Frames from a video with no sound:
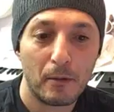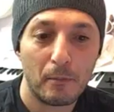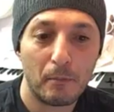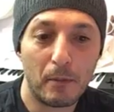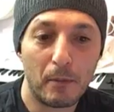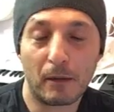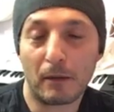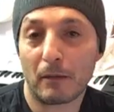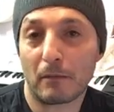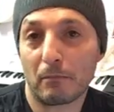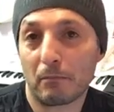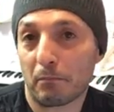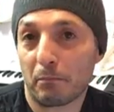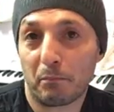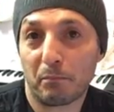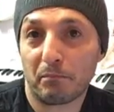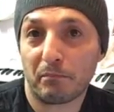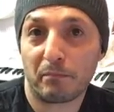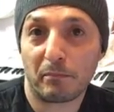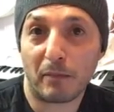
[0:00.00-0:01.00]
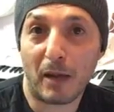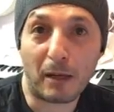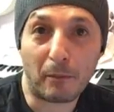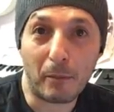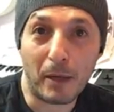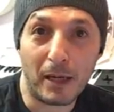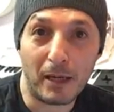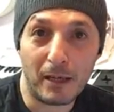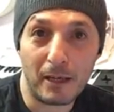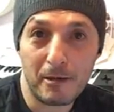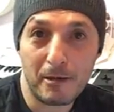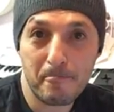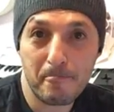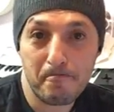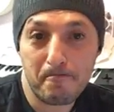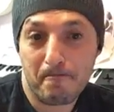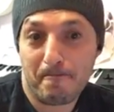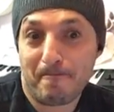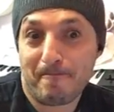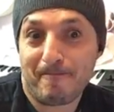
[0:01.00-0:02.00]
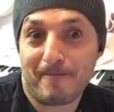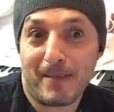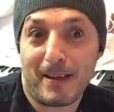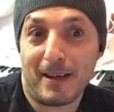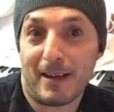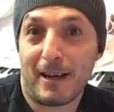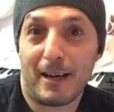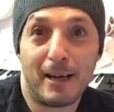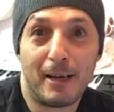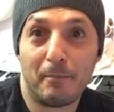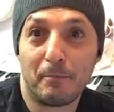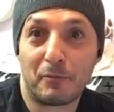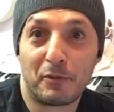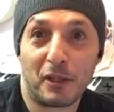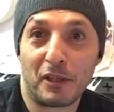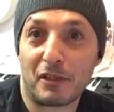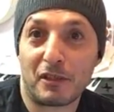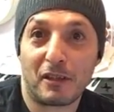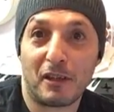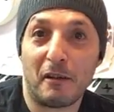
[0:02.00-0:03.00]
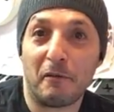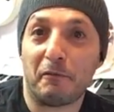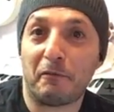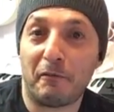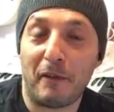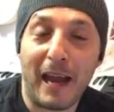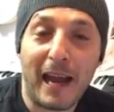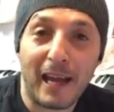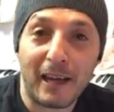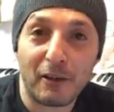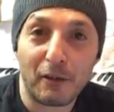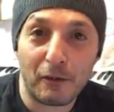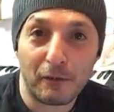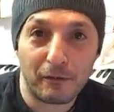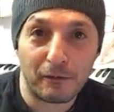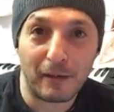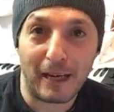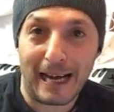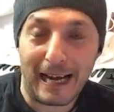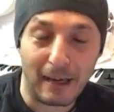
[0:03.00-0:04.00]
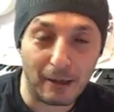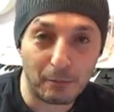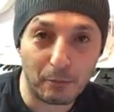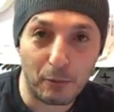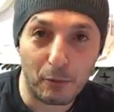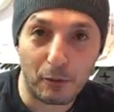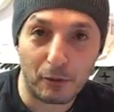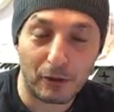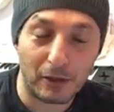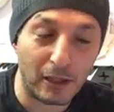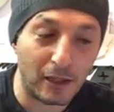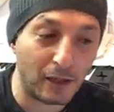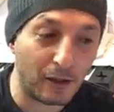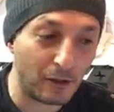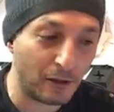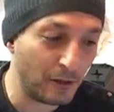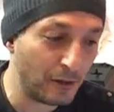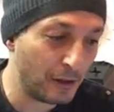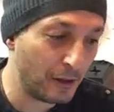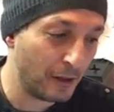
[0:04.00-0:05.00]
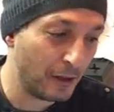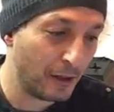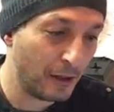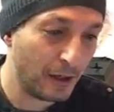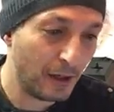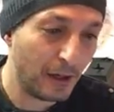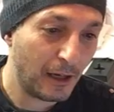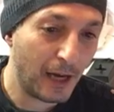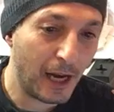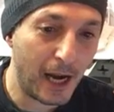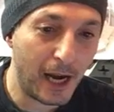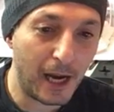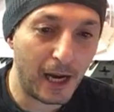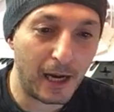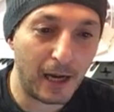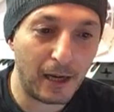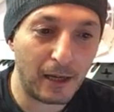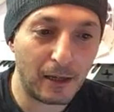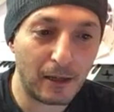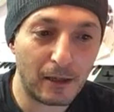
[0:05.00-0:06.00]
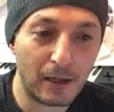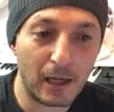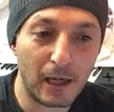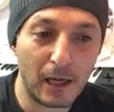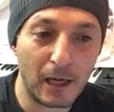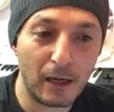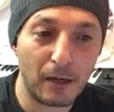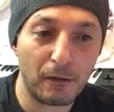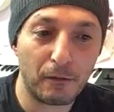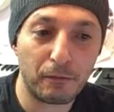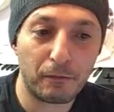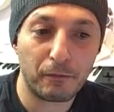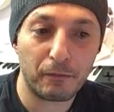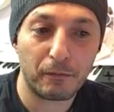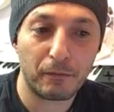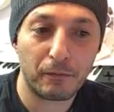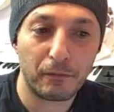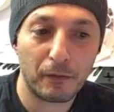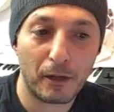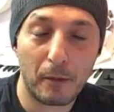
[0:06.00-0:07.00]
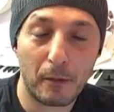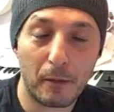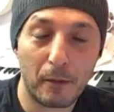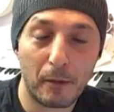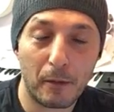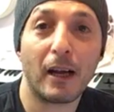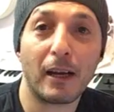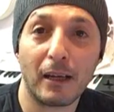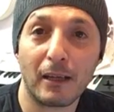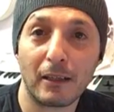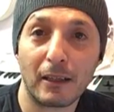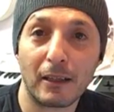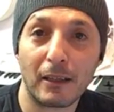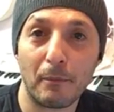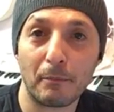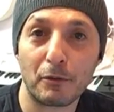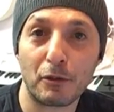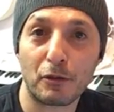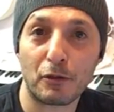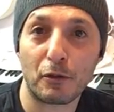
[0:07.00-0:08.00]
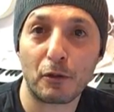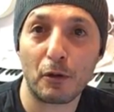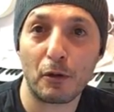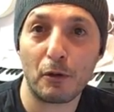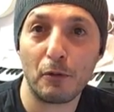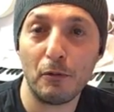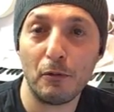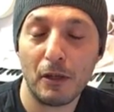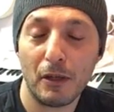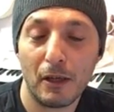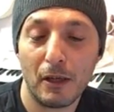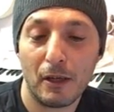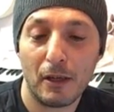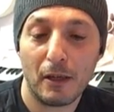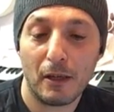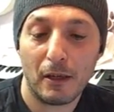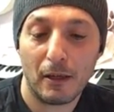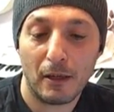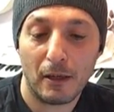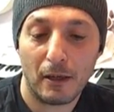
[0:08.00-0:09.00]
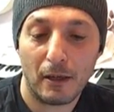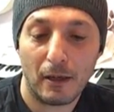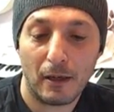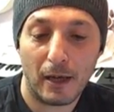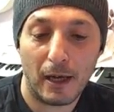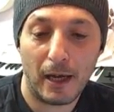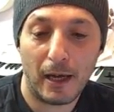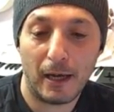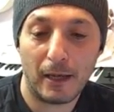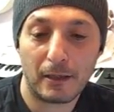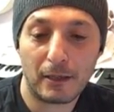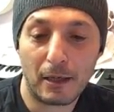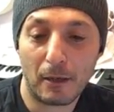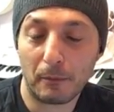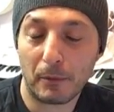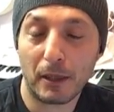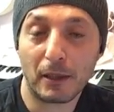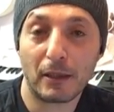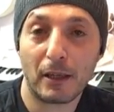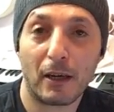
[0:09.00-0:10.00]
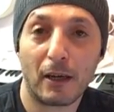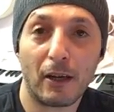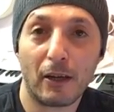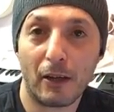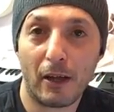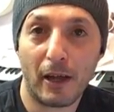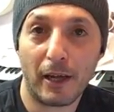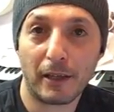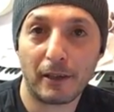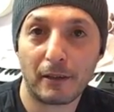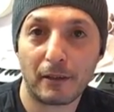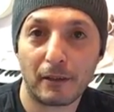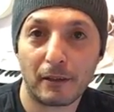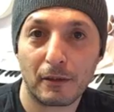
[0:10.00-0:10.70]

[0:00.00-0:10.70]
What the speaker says: But like me, I'm just a fan of outboard gear. And if a bargain comes through and something that I like,